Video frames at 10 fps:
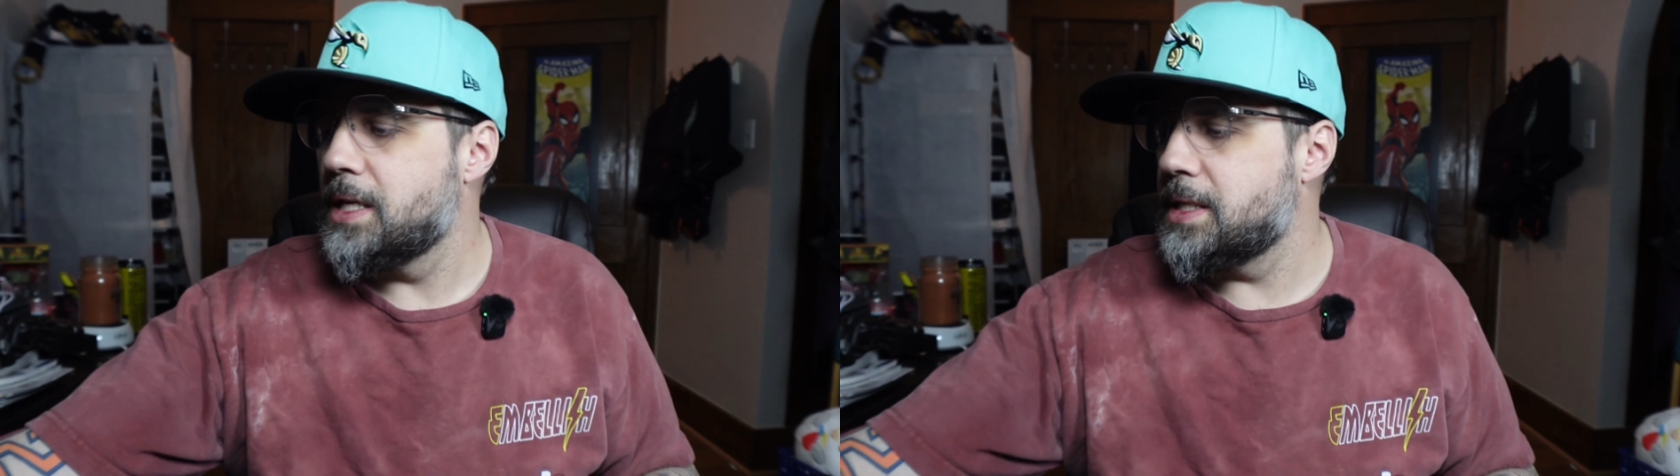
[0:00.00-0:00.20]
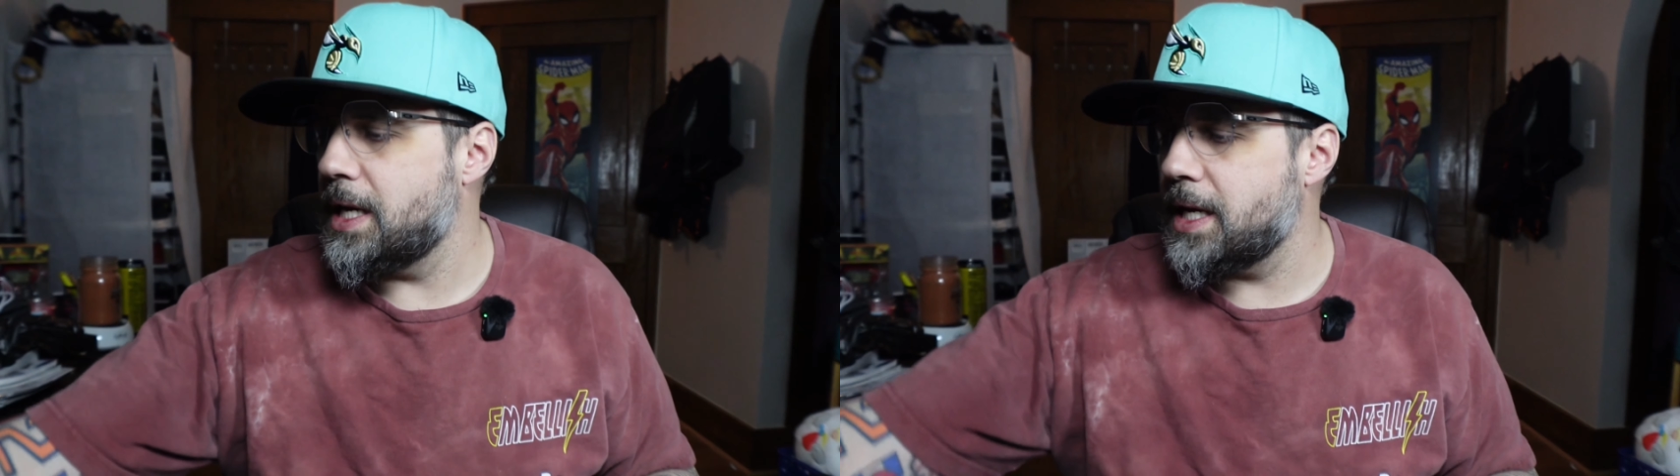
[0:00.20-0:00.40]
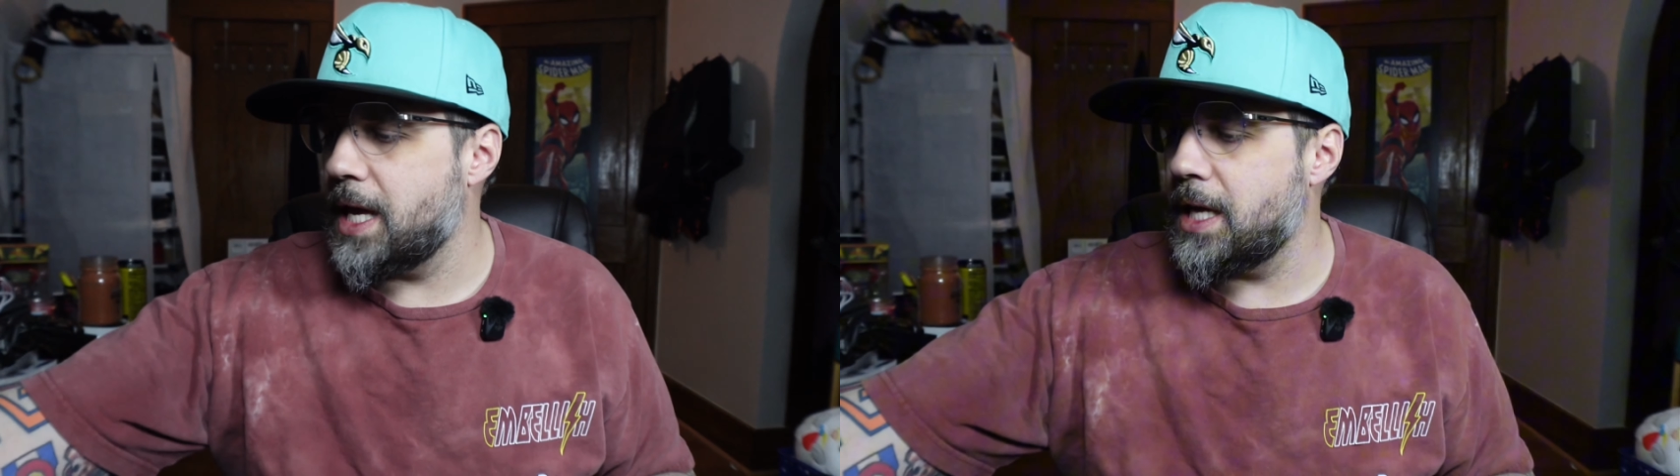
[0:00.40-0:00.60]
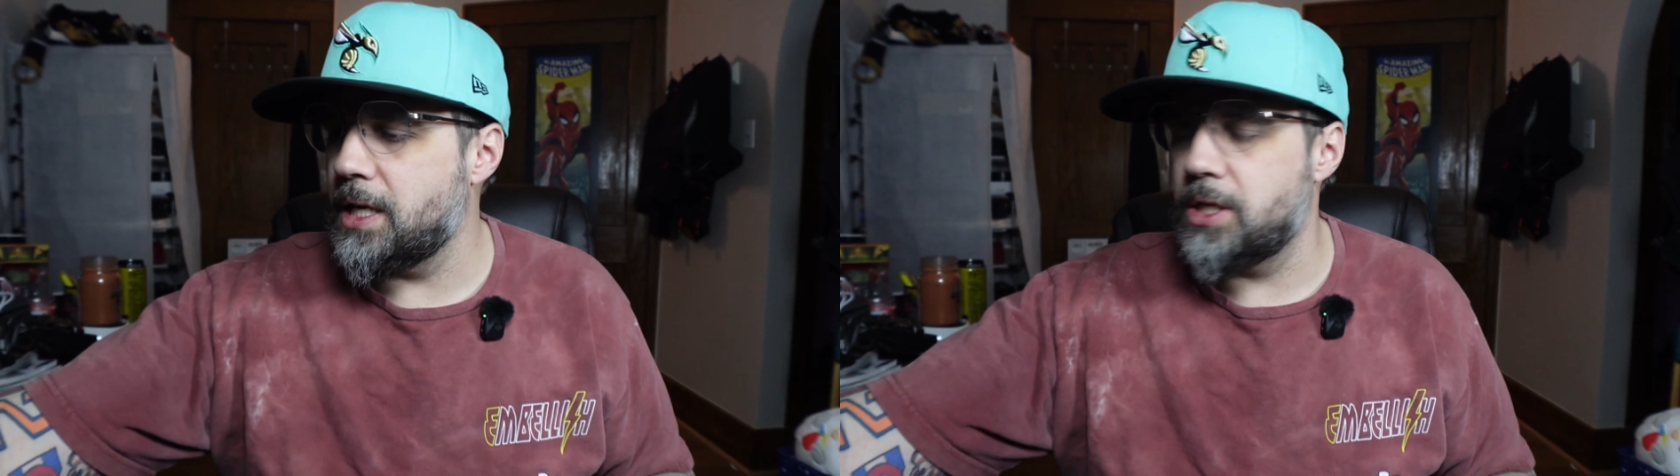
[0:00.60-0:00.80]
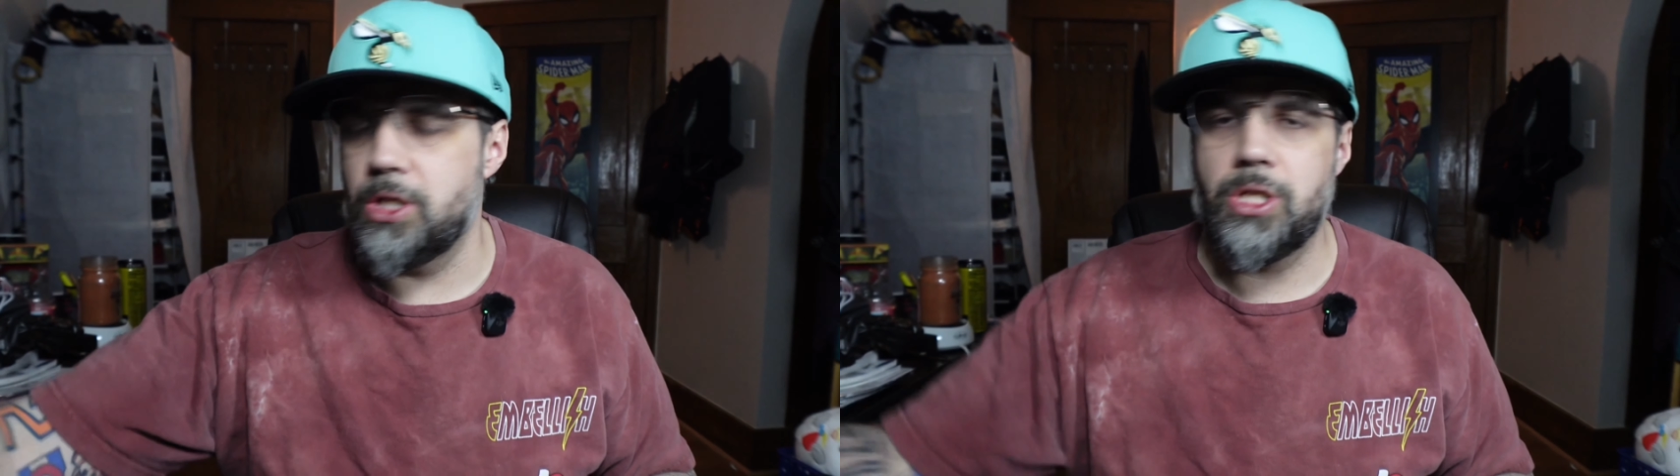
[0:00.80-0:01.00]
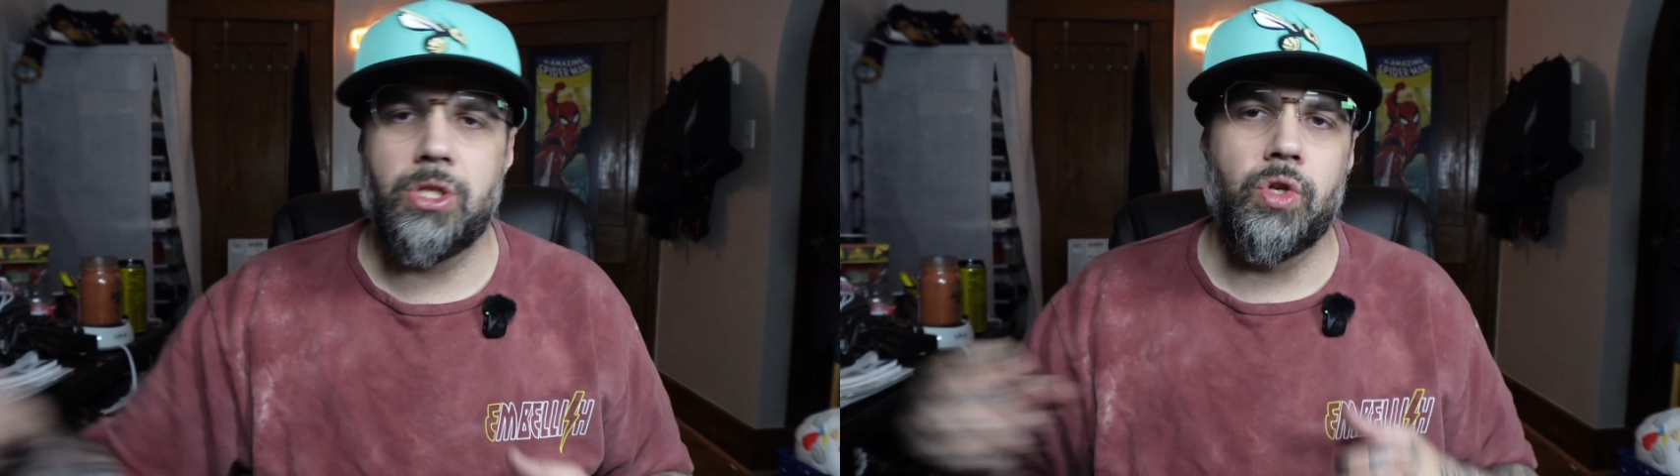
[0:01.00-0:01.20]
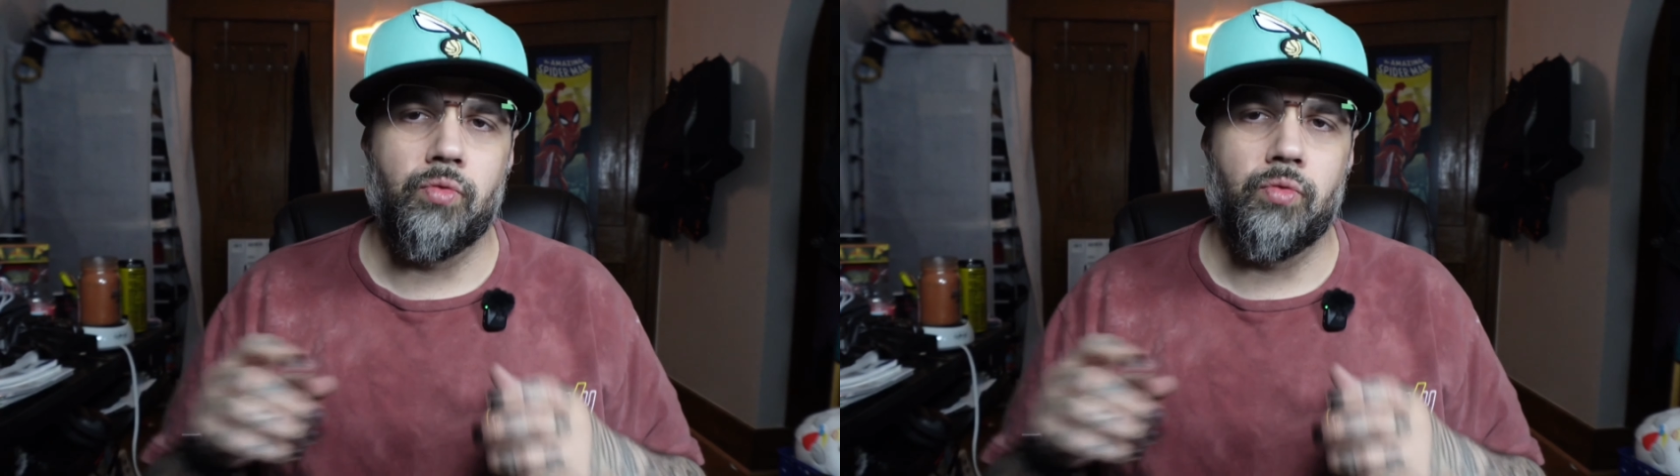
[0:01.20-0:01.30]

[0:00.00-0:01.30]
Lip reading: dedicated to just